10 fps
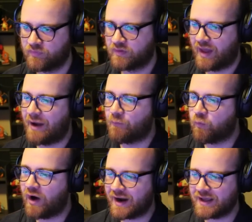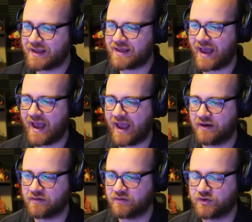I want to
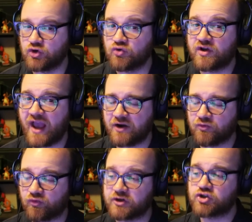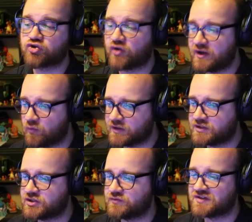get... You can retreat
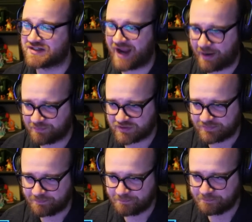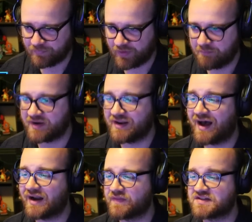once you've snapped, but
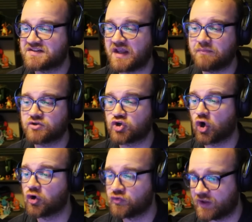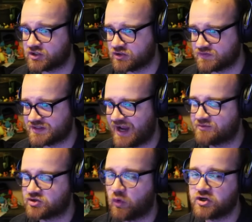not on the same turn that you've snapped.
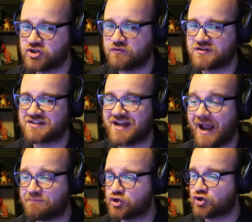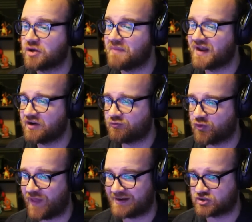So once you've snapped, you're committed for
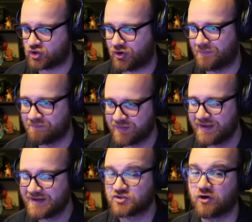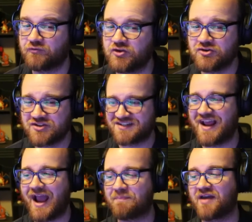that turn. So if you
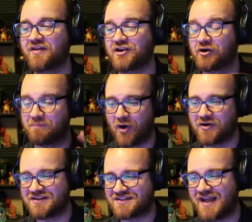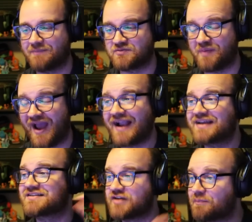snap and then your opponent snaps back,
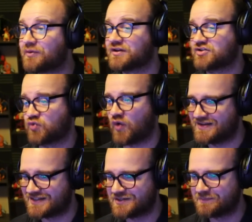it's double in twice.